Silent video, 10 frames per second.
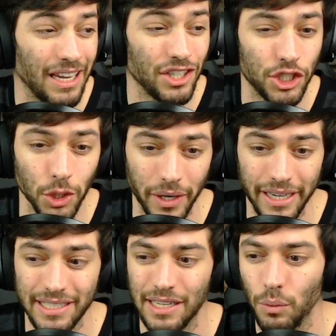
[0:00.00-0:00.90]
and
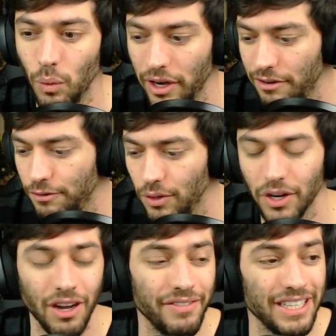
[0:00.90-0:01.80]
joyous and wonderful
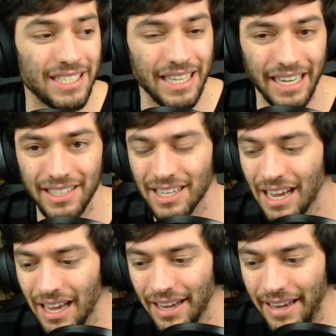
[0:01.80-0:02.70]
and all of these things,
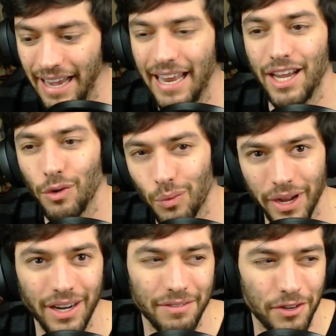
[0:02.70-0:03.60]
getting
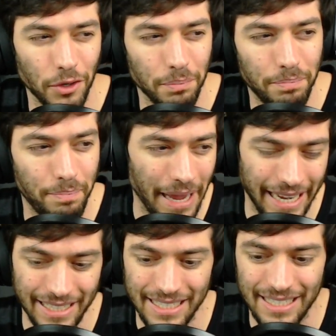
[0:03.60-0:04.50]
rid of your
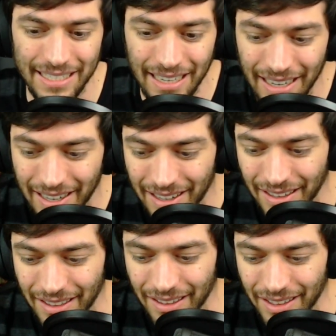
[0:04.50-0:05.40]
base
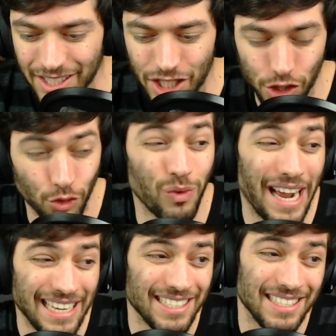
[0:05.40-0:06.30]

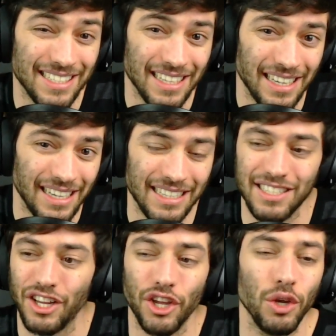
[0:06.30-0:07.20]
stress is
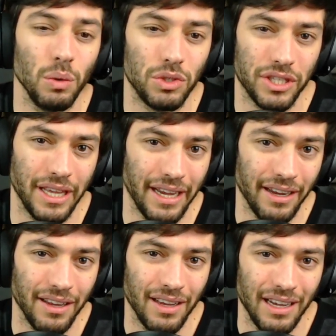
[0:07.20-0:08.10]
a huge
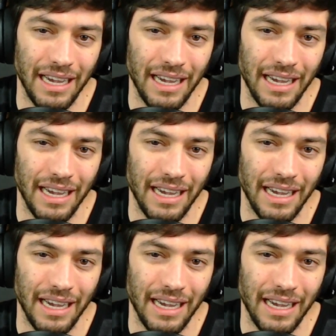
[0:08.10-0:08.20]
thing.